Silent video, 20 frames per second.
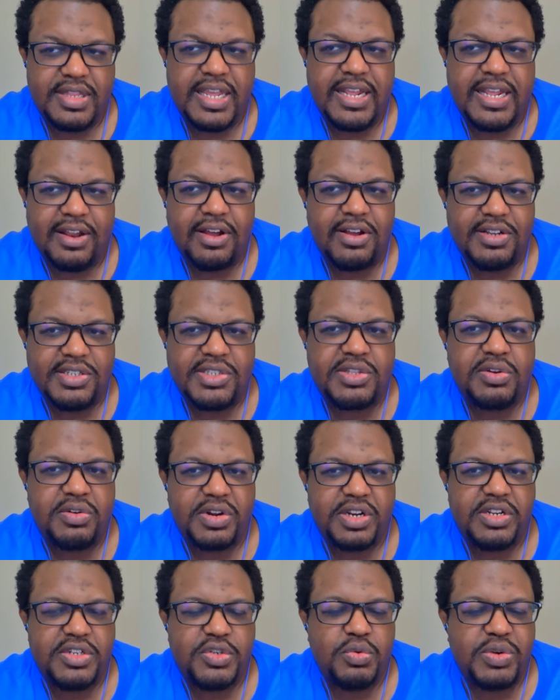they lost
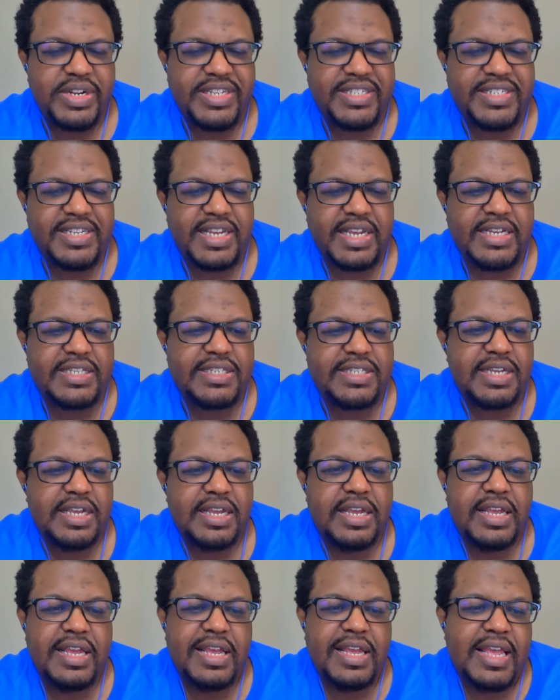30-26.
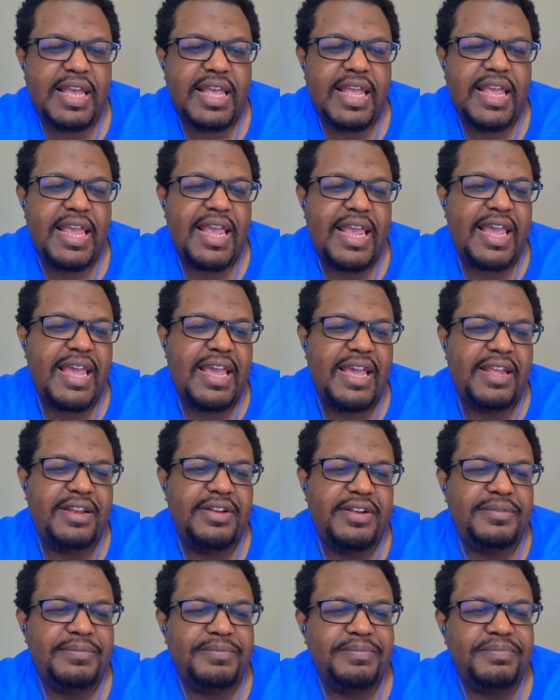
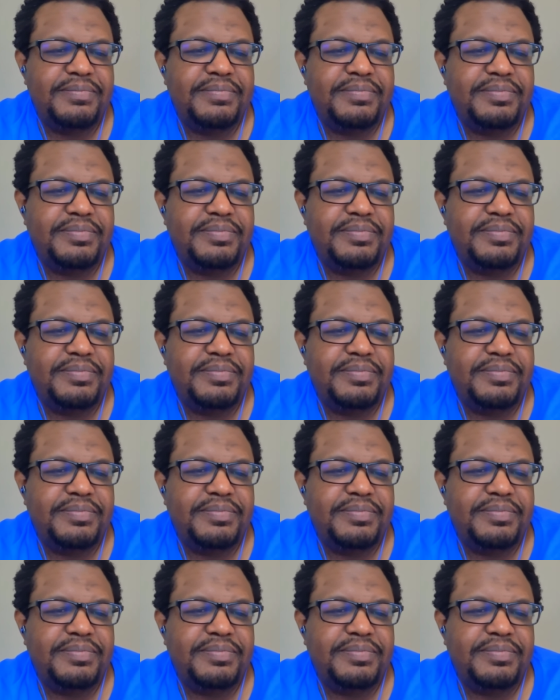And